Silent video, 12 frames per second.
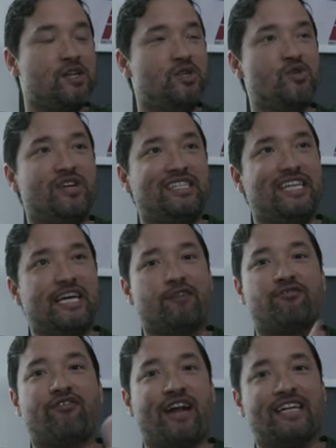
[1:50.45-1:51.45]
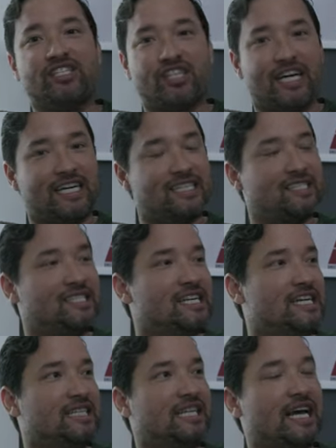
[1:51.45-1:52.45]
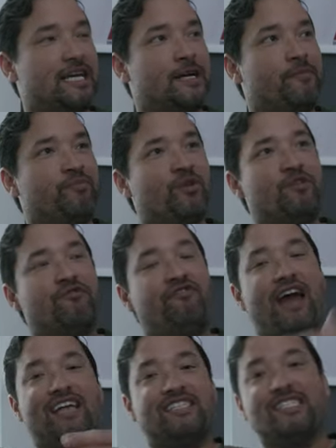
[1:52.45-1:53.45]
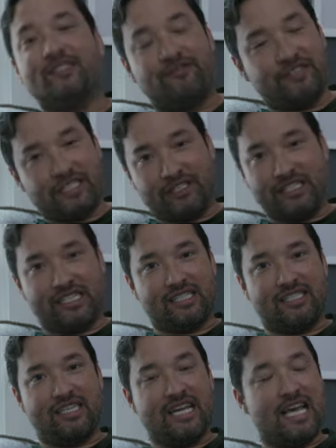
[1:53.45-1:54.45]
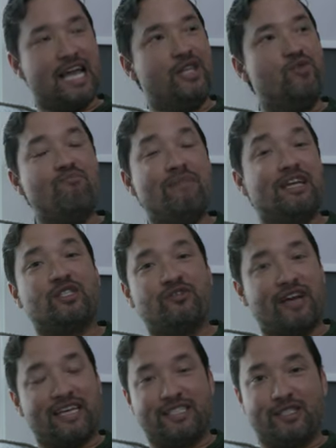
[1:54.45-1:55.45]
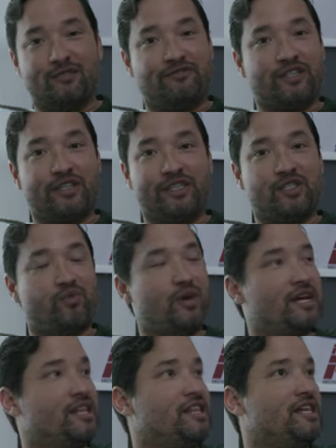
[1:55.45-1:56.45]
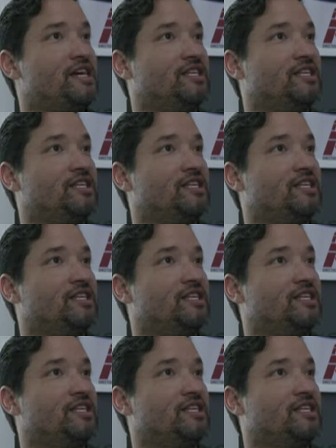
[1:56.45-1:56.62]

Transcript: You can take a franchise like Fast and the Furious, and you mix Fast and the Furious with,